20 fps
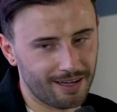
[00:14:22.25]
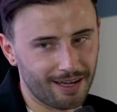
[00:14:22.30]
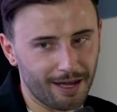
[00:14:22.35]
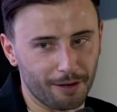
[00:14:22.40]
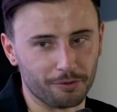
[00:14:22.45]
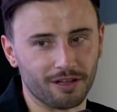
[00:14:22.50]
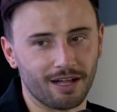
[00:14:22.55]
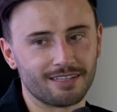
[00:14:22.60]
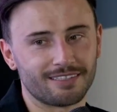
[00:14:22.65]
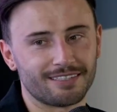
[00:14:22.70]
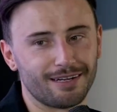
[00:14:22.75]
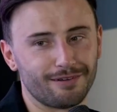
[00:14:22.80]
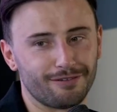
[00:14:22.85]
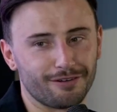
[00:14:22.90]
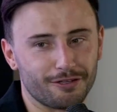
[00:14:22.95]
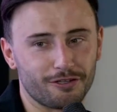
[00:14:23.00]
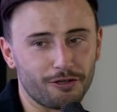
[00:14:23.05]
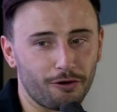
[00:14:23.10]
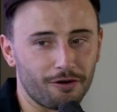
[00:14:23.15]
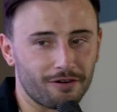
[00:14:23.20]
I'm glad you never
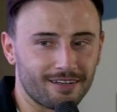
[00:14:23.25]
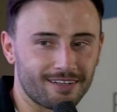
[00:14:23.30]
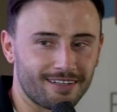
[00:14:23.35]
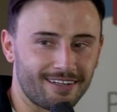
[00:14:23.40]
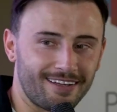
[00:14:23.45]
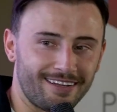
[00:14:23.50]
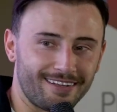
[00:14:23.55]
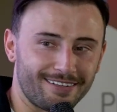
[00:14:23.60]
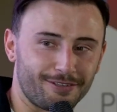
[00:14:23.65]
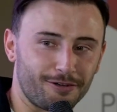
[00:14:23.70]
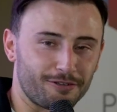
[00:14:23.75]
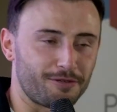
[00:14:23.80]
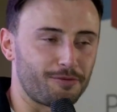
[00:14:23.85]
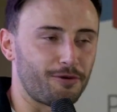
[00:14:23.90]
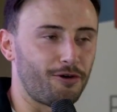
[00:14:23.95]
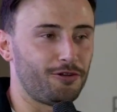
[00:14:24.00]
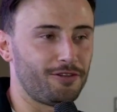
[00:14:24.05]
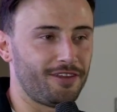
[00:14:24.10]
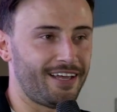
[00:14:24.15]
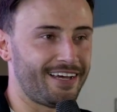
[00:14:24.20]
talked about
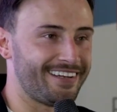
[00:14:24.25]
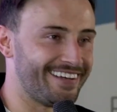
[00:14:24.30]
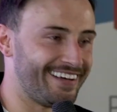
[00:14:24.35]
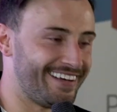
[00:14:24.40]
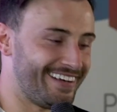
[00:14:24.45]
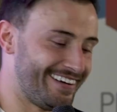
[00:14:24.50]
online.